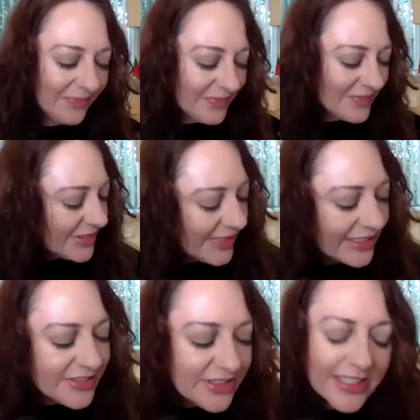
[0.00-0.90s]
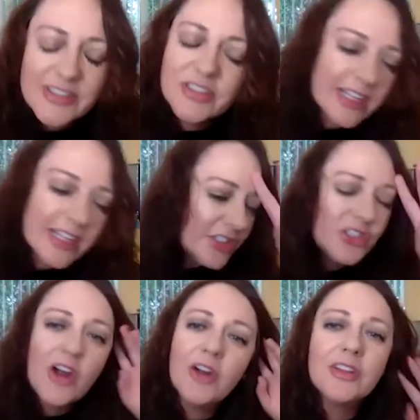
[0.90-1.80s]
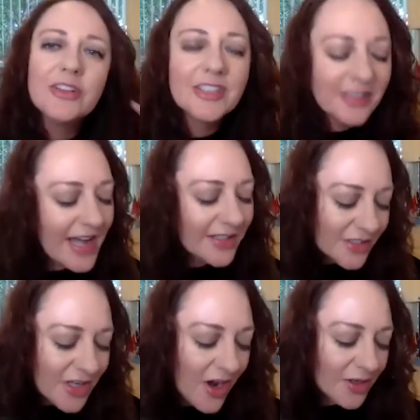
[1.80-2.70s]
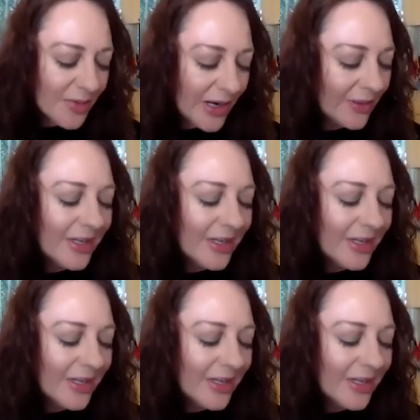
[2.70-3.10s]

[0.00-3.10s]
So let's start. There's a lot to talk about.